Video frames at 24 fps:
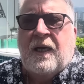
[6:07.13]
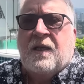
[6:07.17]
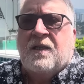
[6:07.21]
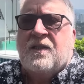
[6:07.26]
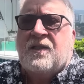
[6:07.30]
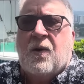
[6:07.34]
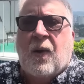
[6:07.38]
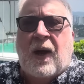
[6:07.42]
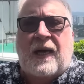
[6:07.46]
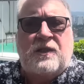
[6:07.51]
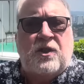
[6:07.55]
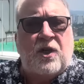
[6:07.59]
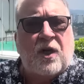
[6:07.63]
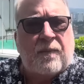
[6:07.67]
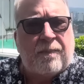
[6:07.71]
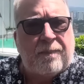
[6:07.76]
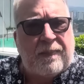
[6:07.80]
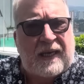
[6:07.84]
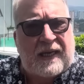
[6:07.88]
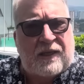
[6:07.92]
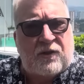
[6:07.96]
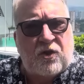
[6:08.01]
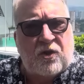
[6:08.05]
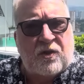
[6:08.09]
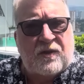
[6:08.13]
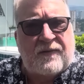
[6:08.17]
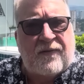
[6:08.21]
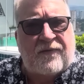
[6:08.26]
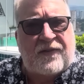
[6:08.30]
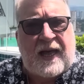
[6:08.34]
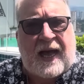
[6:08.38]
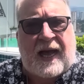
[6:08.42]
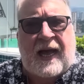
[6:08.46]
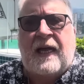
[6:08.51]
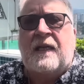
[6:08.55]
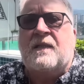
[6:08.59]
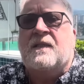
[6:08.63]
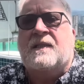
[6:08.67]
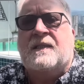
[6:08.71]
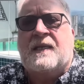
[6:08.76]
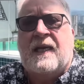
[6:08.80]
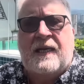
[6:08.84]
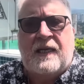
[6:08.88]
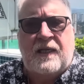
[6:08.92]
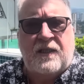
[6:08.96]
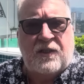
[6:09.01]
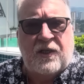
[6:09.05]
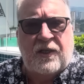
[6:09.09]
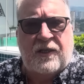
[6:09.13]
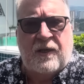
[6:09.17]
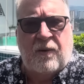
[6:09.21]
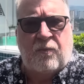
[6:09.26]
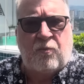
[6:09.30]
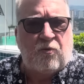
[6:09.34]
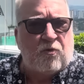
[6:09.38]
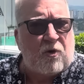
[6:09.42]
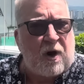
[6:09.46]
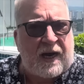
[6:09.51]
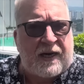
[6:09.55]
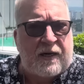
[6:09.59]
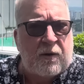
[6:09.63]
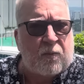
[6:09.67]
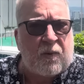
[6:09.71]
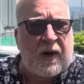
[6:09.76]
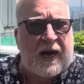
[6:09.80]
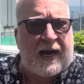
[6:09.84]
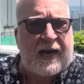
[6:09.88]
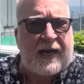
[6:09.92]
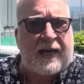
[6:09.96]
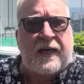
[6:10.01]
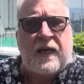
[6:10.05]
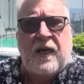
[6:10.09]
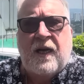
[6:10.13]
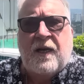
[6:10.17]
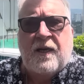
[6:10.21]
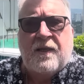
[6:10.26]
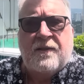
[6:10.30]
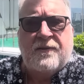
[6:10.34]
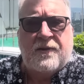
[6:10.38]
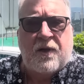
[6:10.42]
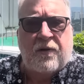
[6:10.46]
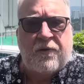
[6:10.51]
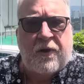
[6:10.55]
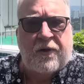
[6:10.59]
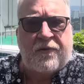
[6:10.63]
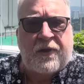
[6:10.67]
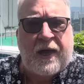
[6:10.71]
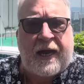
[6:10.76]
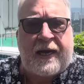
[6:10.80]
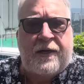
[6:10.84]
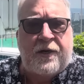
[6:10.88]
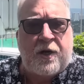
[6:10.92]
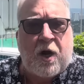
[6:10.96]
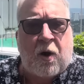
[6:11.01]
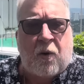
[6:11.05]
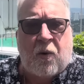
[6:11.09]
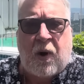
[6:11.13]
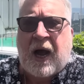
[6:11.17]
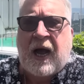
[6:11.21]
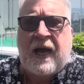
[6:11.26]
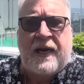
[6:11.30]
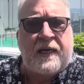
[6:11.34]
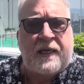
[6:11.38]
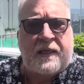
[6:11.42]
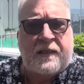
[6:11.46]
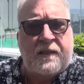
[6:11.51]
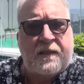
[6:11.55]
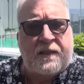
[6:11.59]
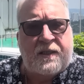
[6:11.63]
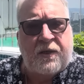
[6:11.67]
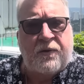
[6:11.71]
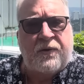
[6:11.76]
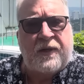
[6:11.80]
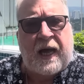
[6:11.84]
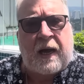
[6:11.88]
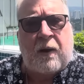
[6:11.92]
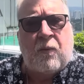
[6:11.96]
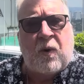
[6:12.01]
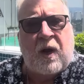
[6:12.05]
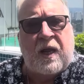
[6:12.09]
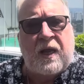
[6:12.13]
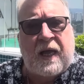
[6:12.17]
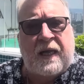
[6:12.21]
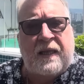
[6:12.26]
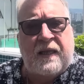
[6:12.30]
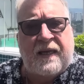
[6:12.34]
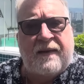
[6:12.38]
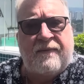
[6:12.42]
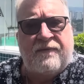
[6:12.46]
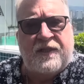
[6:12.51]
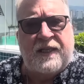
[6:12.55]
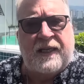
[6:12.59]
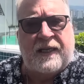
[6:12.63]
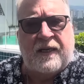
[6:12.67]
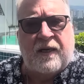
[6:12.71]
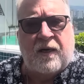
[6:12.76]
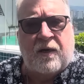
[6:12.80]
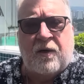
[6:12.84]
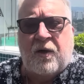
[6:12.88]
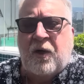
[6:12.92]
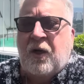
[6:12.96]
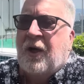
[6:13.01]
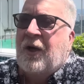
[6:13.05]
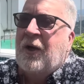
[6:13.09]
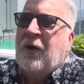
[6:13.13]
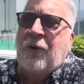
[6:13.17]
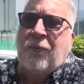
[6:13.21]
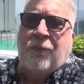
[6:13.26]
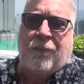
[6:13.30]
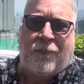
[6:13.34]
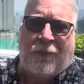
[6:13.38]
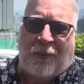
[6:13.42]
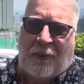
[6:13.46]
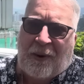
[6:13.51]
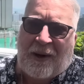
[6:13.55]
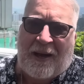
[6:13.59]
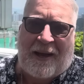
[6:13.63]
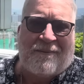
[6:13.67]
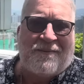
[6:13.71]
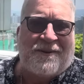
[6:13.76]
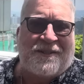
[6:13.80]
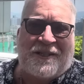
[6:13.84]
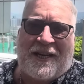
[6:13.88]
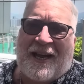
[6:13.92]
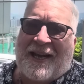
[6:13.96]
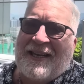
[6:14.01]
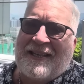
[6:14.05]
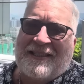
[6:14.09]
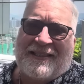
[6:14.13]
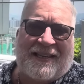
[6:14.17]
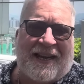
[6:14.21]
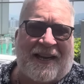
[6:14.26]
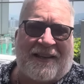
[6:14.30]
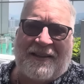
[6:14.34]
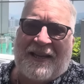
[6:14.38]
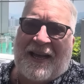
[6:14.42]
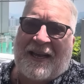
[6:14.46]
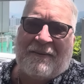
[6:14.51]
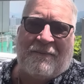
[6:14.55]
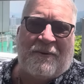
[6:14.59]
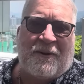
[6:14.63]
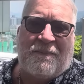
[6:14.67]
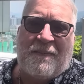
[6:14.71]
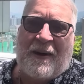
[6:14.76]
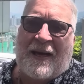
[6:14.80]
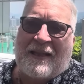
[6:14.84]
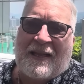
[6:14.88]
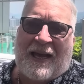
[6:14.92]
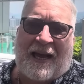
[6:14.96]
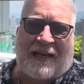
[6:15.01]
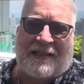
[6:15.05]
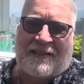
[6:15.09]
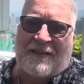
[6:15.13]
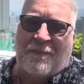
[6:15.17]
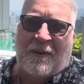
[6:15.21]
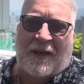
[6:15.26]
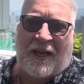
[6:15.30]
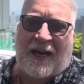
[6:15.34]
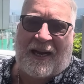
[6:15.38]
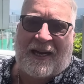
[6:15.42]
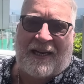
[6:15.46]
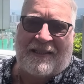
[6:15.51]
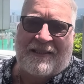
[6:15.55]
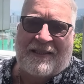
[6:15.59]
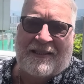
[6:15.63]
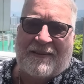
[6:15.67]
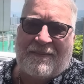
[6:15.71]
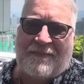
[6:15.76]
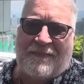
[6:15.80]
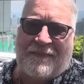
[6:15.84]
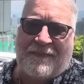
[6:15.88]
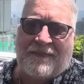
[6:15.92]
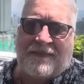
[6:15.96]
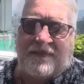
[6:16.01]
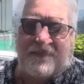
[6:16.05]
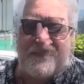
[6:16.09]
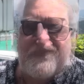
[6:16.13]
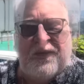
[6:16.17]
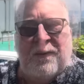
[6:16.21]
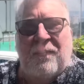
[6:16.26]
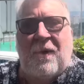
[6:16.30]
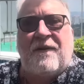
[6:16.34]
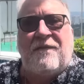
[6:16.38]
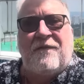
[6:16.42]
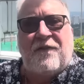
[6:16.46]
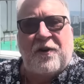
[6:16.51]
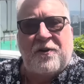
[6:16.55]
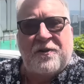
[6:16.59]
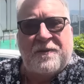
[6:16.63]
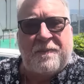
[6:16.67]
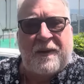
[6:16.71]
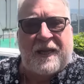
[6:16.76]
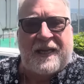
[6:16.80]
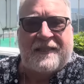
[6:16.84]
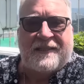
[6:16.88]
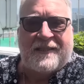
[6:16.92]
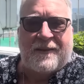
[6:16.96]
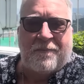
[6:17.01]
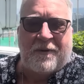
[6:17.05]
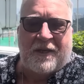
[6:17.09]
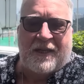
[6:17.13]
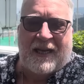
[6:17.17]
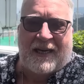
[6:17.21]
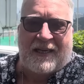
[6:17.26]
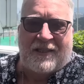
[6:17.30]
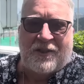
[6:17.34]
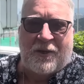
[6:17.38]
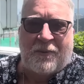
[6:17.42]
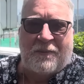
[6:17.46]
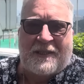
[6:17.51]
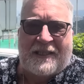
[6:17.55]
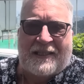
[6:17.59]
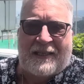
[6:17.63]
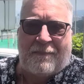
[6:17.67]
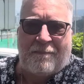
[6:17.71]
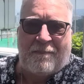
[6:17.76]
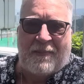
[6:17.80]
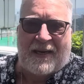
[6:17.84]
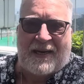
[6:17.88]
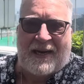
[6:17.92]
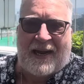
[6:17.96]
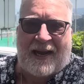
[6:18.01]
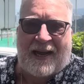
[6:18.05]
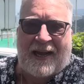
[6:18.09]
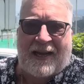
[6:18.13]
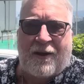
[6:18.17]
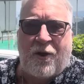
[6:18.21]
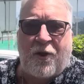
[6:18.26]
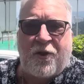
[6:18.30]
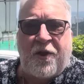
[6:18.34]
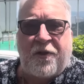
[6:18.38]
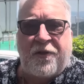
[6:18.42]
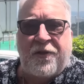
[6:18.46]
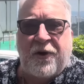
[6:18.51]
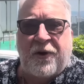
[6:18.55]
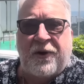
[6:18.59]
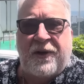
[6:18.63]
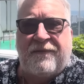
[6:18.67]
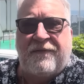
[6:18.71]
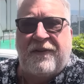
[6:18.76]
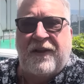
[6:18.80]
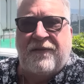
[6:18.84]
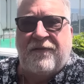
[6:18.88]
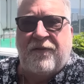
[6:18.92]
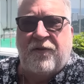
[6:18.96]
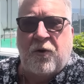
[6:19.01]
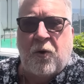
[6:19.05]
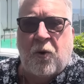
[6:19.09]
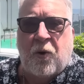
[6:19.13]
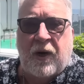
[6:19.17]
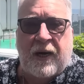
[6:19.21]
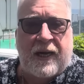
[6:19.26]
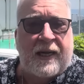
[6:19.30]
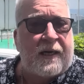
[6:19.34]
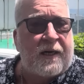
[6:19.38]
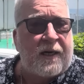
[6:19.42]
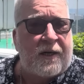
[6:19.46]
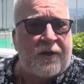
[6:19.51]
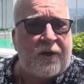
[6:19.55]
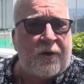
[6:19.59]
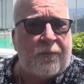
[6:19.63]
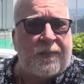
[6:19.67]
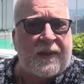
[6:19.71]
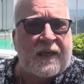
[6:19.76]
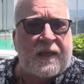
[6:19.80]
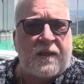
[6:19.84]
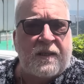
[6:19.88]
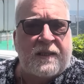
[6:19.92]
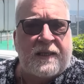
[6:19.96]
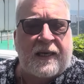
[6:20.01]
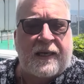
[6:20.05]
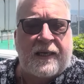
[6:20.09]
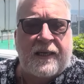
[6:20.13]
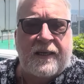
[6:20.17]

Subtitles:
So I took pictures of that, sent it to them right away so that they know I didn't do that while I lived here. Boy, I wish I had done that with my last place. So my first place in Malaysia was in Penang on the 35th floor in a new building.